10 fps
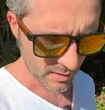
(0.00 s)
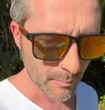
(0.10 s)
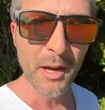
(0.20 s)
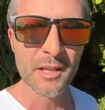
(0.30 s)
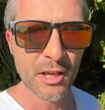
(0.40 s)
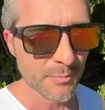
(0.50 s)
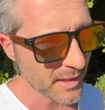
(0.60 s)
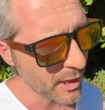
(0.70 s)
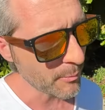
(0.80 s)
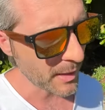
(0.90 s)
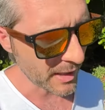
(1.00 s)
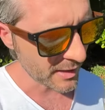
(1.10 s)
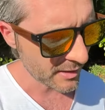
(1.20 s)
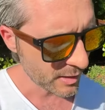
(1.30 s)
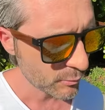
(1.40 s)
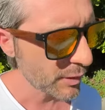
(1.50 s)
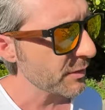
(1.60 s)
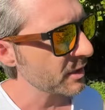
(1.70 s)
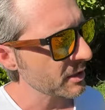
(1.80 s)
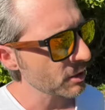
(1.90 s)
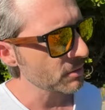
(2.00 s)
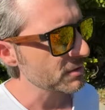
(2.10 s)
might come down by within a year or